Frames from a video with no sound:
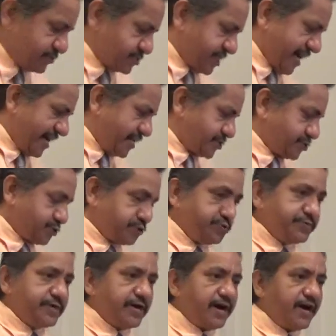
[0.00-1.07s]
was kind of threw
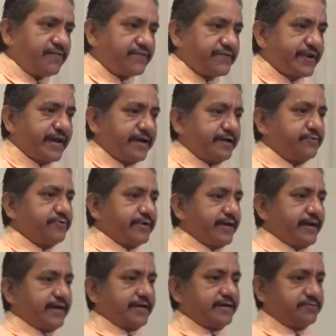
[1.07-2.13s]
me off when I when
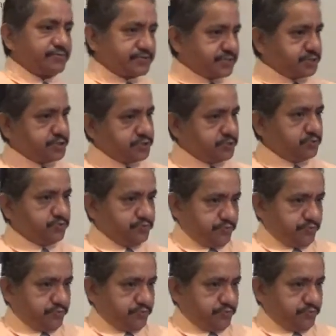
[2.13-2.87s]
I when this